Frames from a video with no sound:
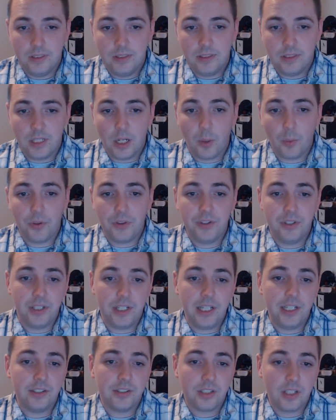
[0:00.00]
Now, with
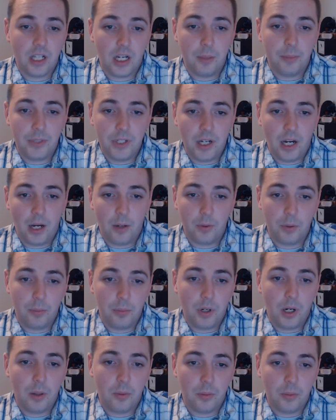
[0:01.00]
today's climate, I would
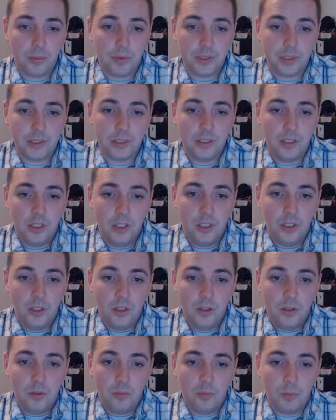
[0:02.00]
probably
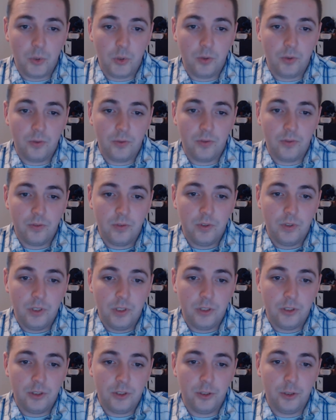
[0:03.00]
move
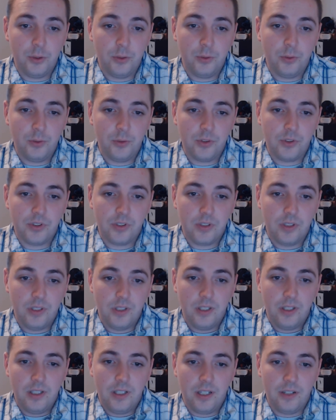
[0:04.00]
news
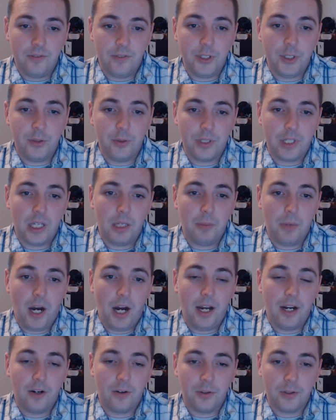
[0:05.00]
and video game
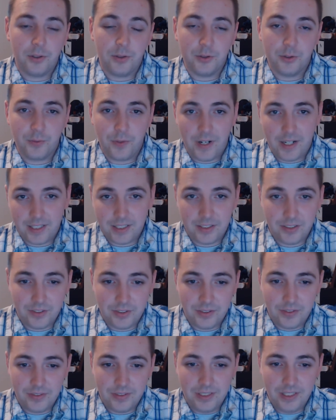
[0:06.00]
higher on those
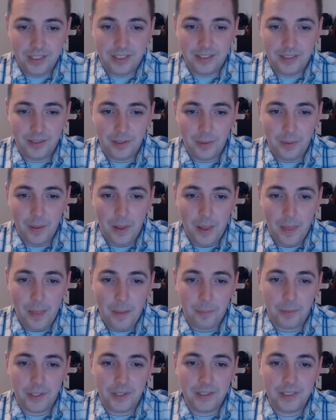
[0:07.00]
ranks.
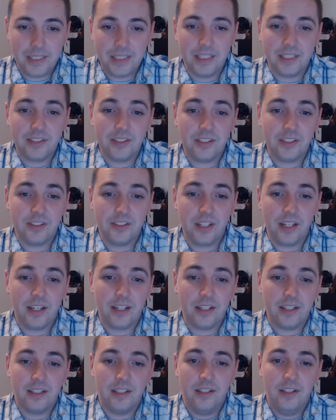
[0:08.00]
But needless to
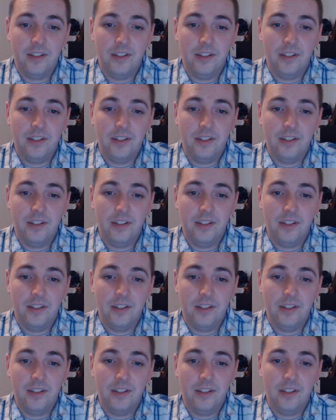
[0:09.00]
say,